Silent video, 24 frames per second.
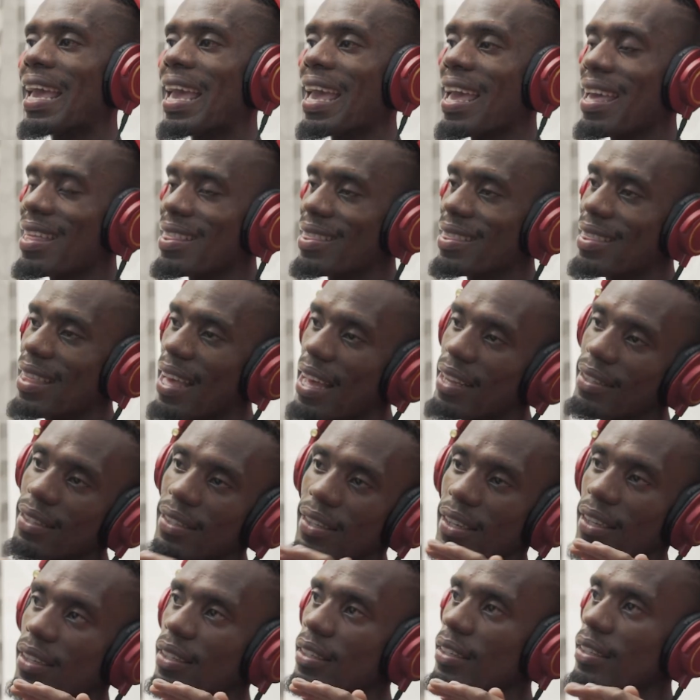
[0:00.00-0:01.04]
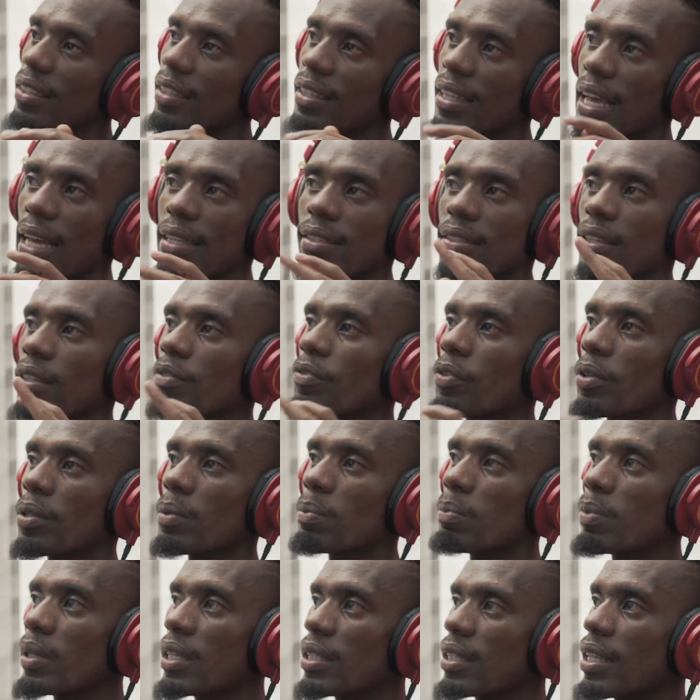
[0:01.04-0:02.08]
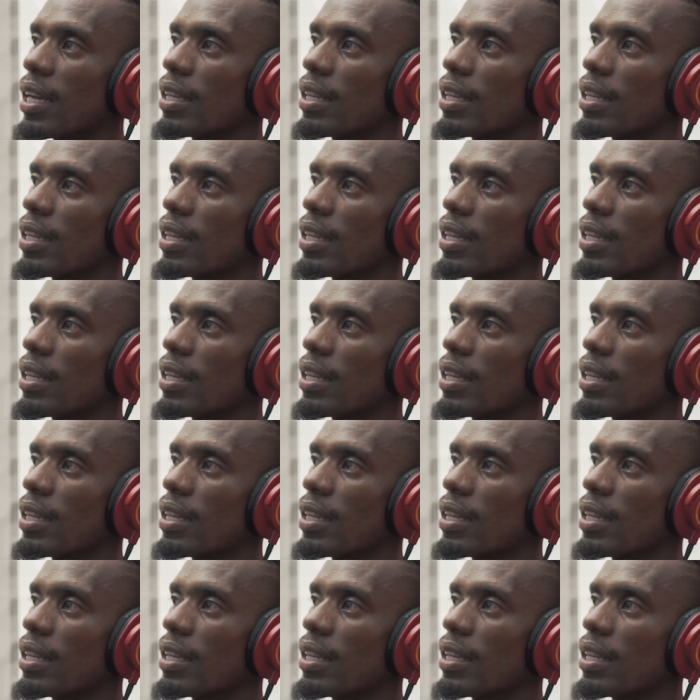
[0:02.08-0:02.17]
and that's it. That's it for the beat.